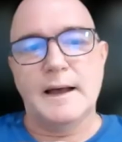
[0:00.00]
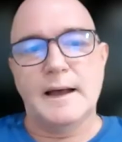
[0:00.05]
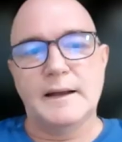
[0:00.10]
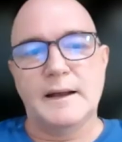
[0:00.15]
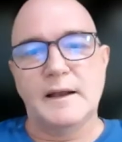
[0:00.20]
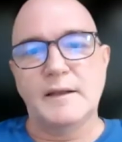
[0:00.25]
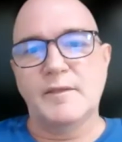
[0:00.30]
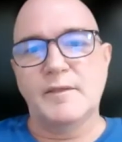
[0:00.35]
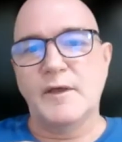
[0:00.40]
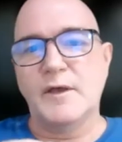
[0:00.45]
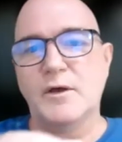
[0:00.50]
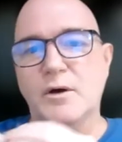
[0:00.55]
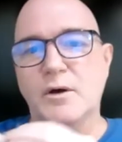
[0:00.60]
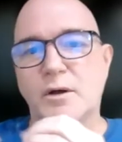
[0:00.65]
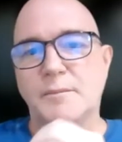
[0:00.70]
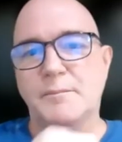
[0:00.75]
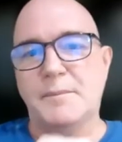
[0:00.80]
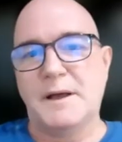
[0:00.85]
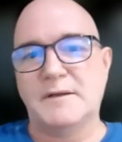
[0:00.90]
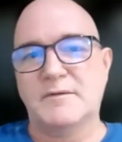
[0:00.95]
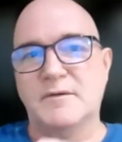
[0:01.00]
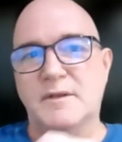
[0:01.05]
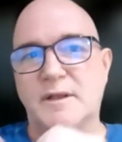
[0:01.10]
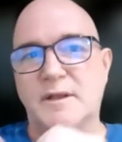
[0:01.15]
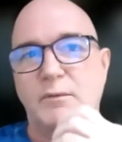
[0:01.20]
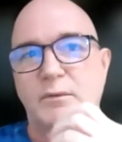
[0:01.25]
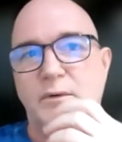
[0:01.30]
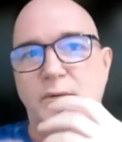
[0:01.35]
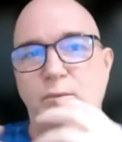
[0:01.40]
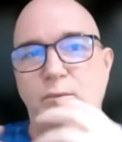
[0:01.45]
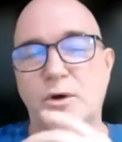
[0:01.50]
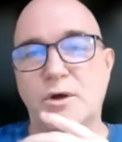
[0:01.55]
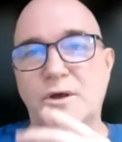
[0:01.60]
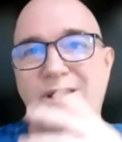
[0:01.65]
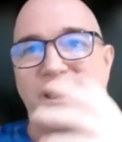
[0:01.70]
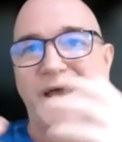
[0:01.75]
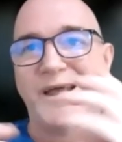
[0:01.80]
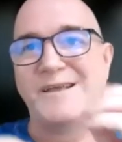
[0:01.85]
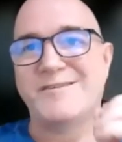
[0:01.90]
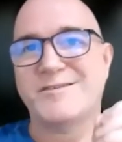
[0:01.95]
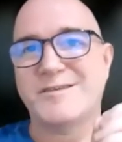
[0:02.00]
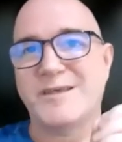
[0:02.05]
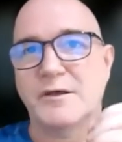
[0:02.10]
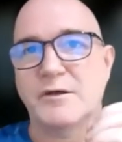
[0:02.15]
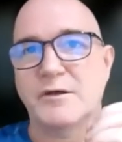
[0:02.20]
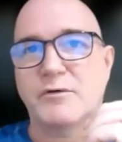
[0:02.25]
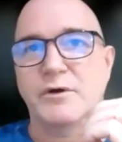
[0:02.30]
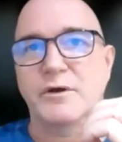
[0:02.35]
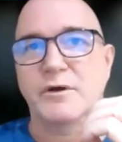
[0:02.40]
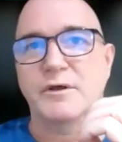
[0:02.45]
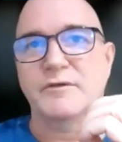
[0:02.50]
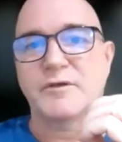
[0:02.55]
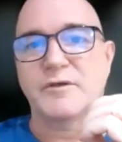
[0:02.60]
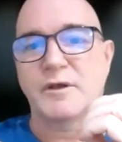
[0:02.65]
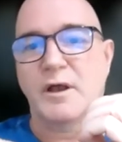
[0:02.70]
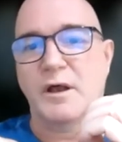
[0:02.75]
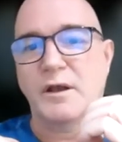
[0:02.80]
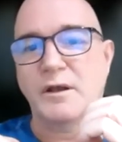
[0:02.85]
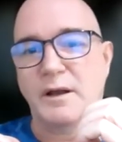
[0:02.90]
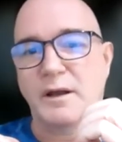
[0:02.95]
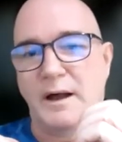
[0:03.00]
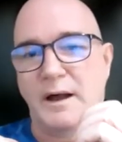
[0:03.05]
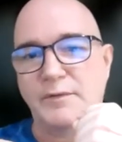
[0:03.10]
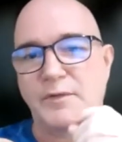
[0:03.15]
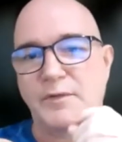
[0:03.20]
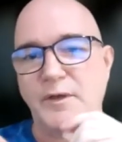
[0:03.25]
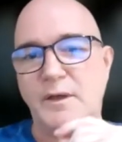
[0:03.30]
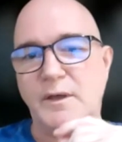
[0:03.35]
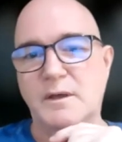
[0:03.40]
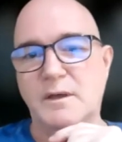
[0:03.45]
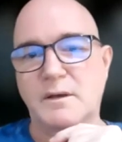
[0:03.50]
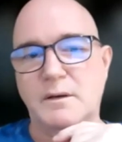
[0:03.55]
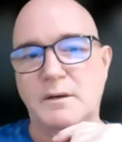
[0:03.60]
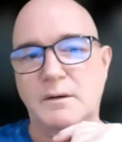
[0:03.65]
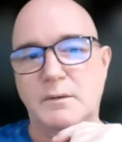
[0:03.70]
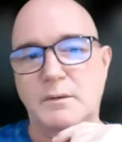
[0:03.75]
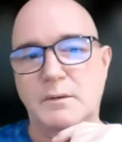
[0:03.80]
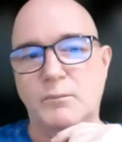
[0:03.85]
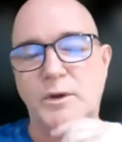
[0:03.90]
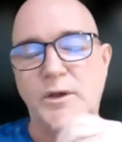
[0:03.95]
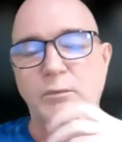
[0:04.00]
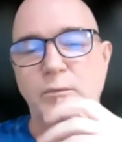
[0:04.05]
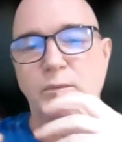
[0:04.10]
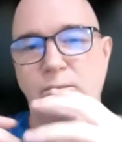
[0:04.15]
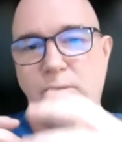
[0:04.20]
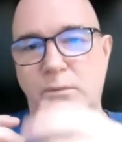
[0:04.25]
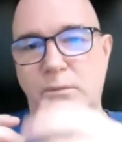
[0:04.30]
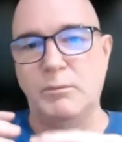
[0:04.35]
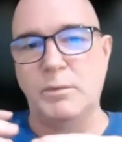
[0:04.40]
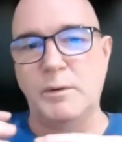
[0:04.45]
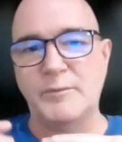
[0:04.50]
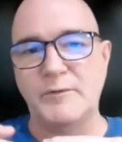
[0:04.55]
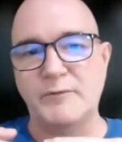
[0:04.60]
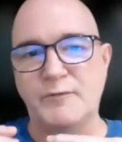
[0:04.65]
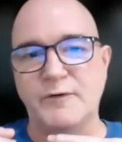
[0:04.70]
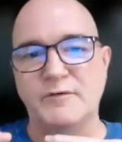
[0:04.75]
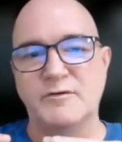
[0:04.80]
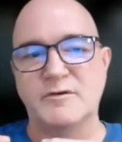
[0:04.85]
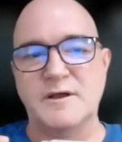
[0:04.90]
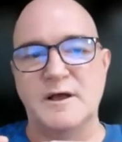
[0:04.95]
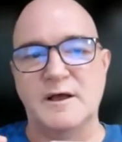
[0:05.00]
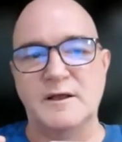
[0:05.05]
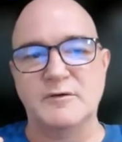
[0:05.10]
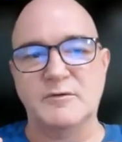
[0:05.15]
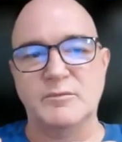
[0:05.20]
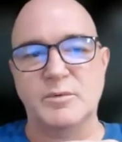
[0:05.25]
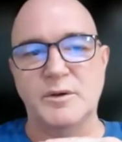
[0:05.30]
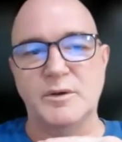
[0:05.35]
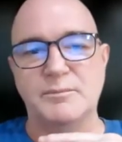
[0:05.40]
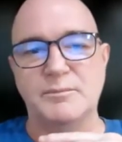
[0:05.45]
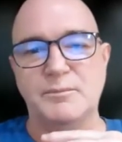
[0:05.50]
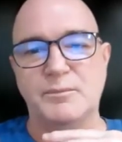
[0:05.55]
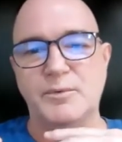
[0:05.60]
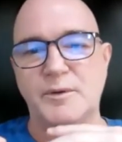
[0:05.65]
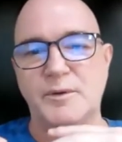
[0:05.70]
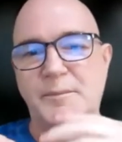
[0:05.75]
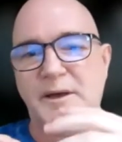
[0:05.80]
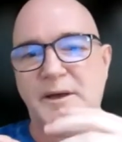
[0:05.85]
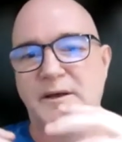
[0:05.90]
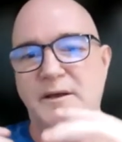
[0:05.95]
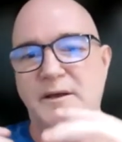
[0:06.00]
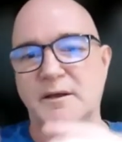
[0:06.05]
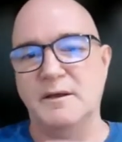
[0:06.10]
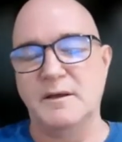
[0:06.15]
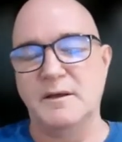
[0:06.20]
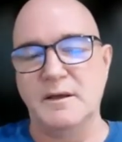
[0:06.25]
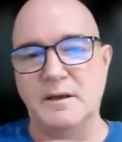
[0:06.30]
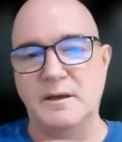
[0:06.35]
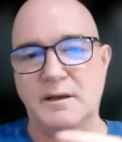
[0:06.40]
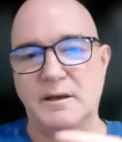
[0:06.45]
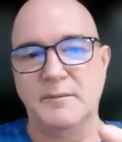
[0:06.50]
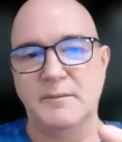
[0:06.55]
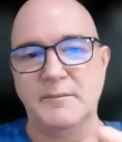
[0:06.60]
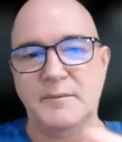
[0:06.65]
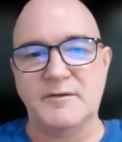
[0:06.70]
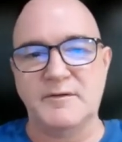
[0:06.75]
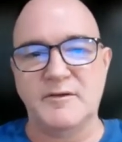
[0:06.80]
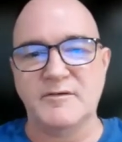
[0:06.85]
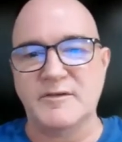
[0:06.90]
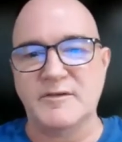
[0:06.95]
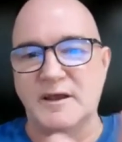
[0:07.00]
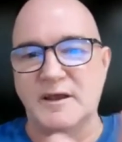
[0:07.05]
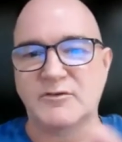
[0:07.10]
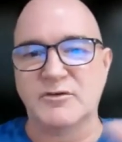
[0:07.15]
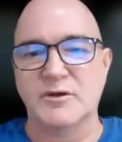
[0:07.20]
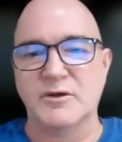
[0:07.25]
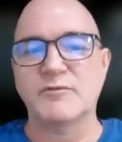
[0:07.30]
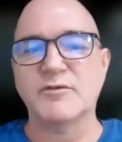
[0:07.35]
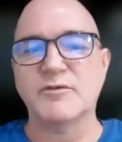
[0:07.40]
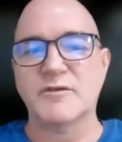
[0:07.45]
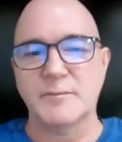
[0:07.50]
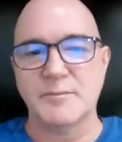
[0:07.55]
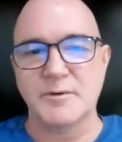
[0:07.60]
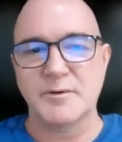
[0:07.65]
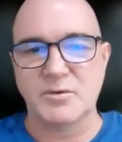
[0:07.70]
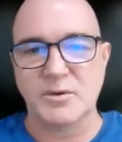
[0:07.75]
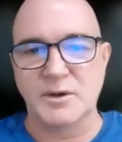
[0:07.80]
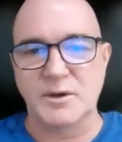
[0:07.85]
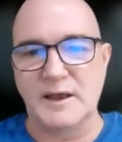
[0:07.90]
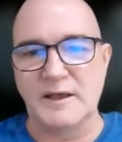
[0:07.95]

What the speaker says: and I think going back to that word asynchronous, and I think when we first started, we made a distinction, obviously, between